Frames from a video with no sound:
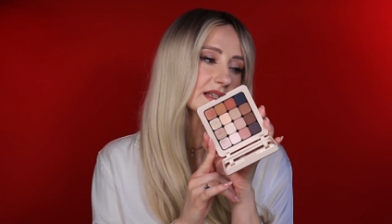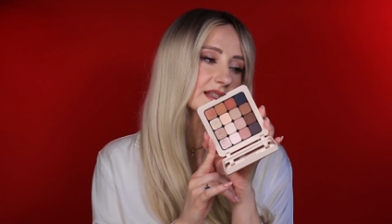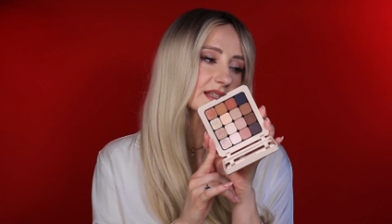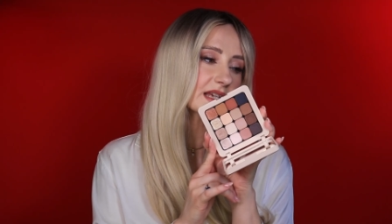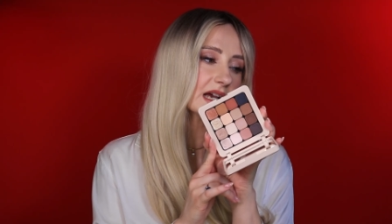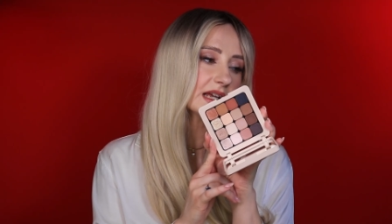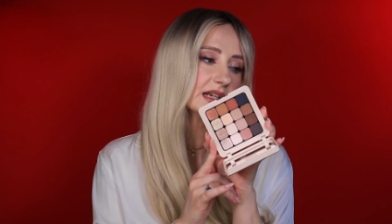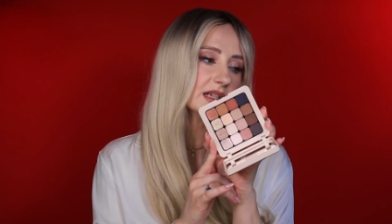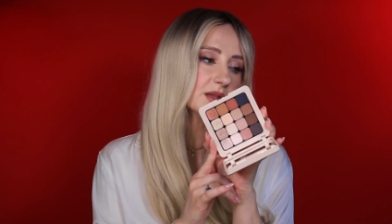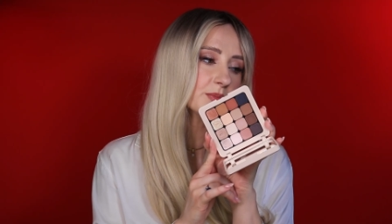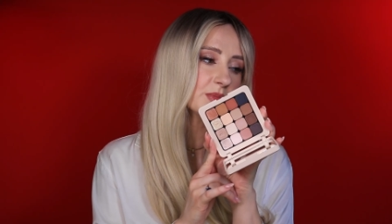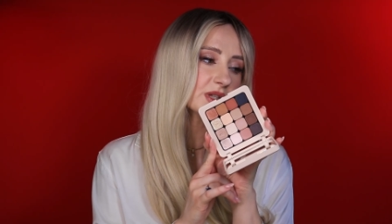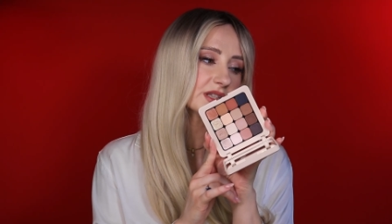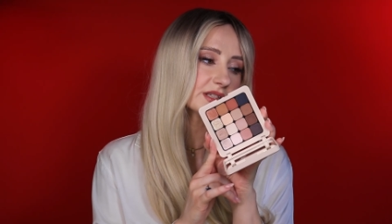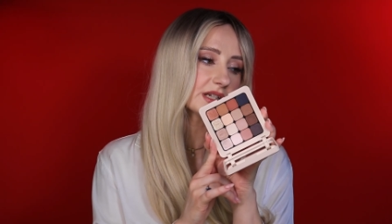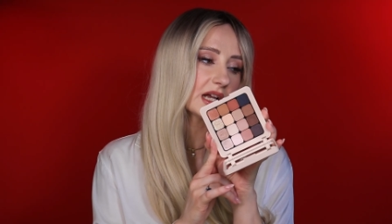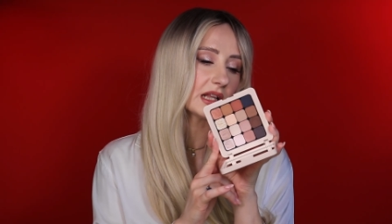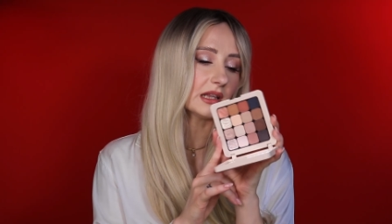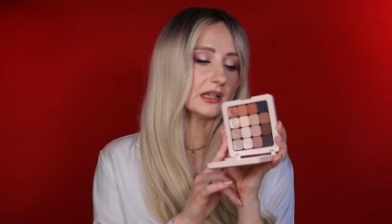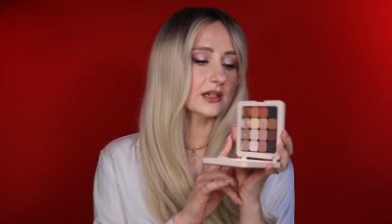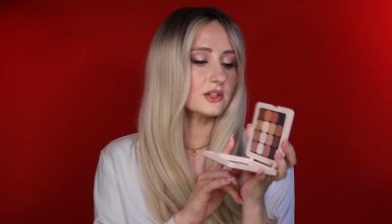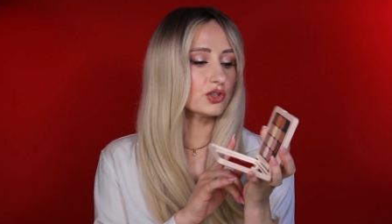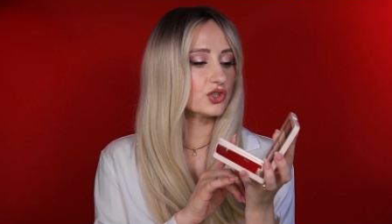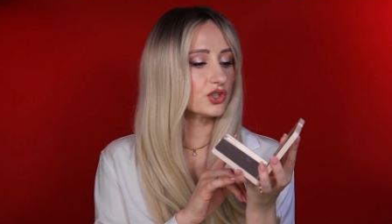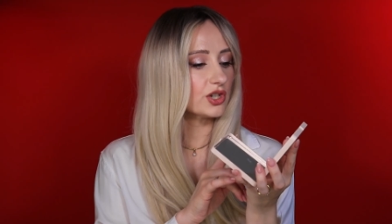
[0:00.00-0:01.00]
satin
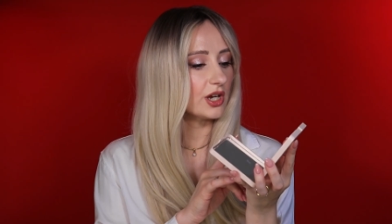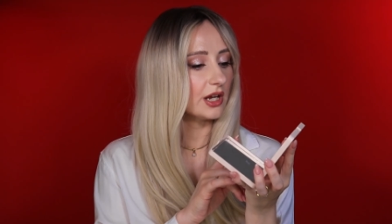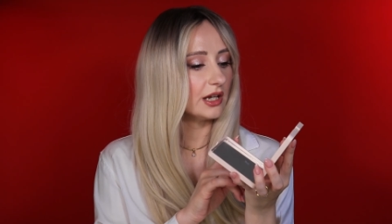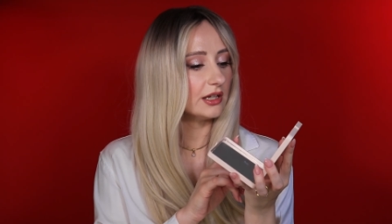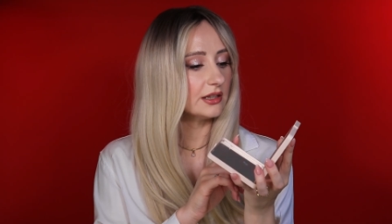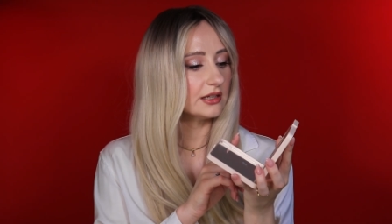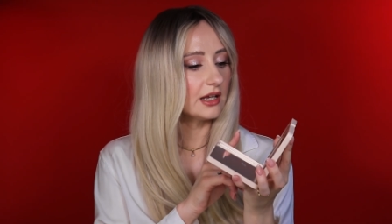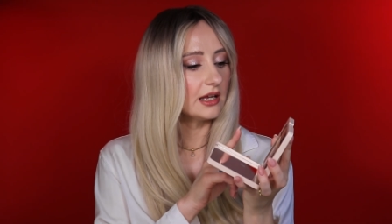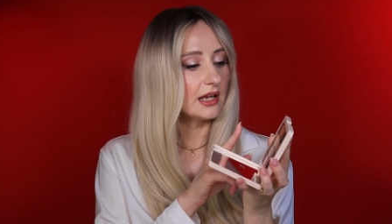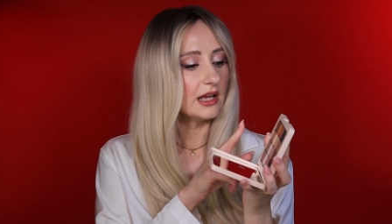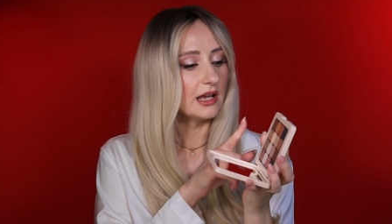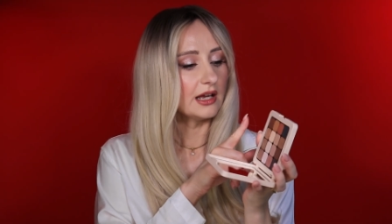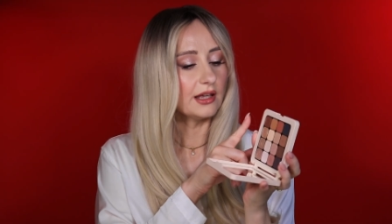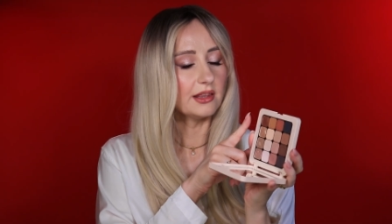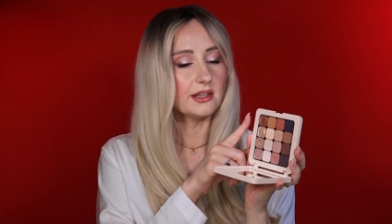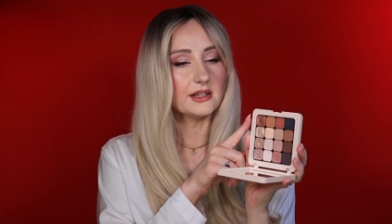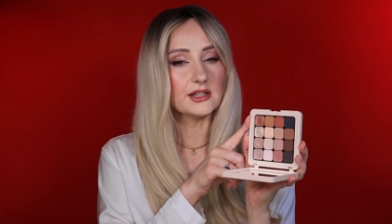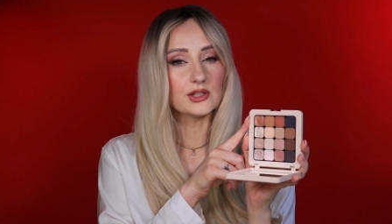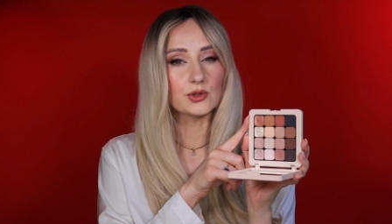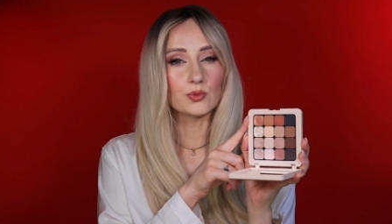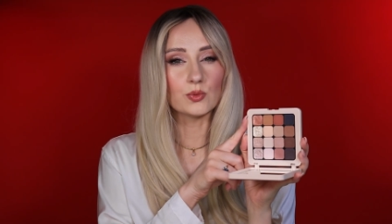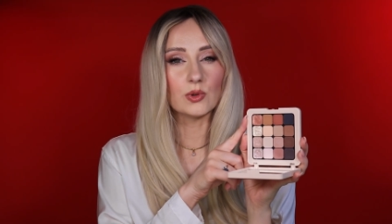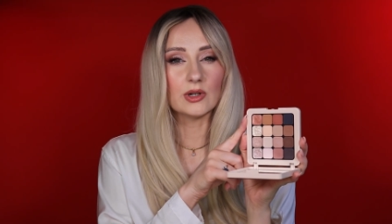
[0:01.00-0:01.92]
metallic shade. This